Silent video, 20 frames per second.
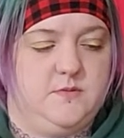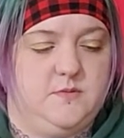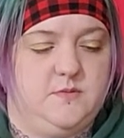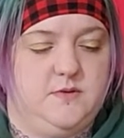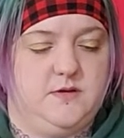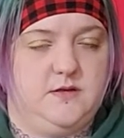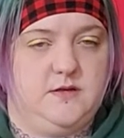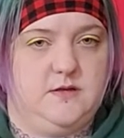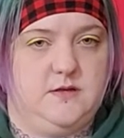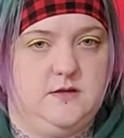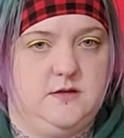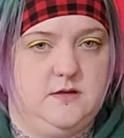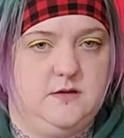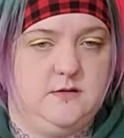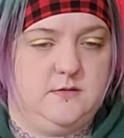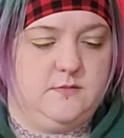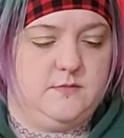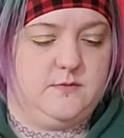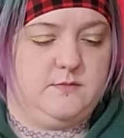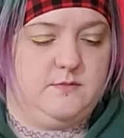Bead
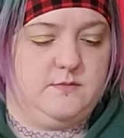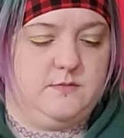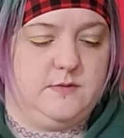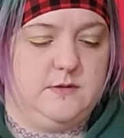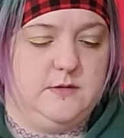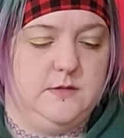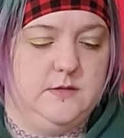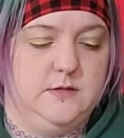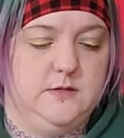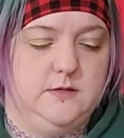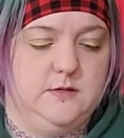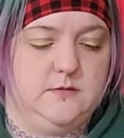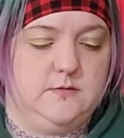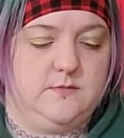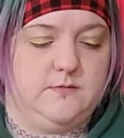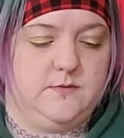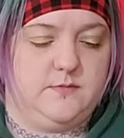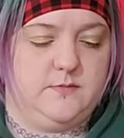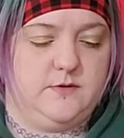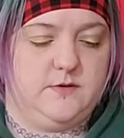there.
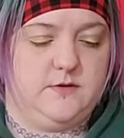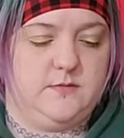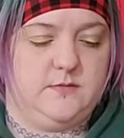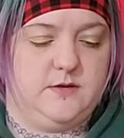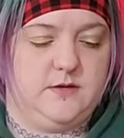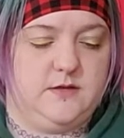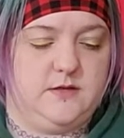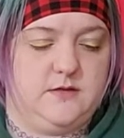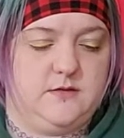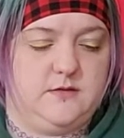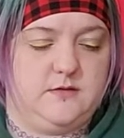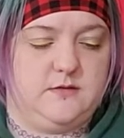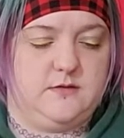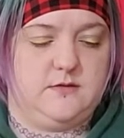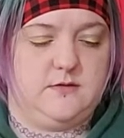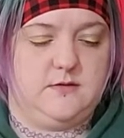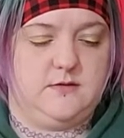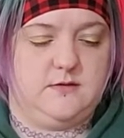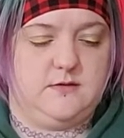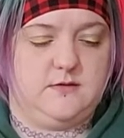Put my other bead
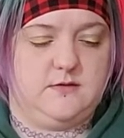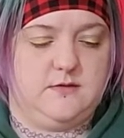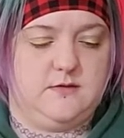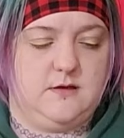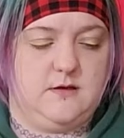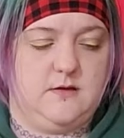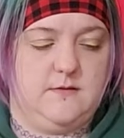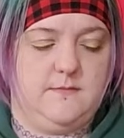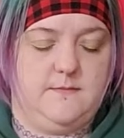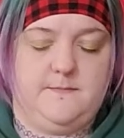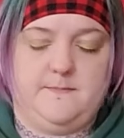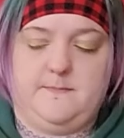there.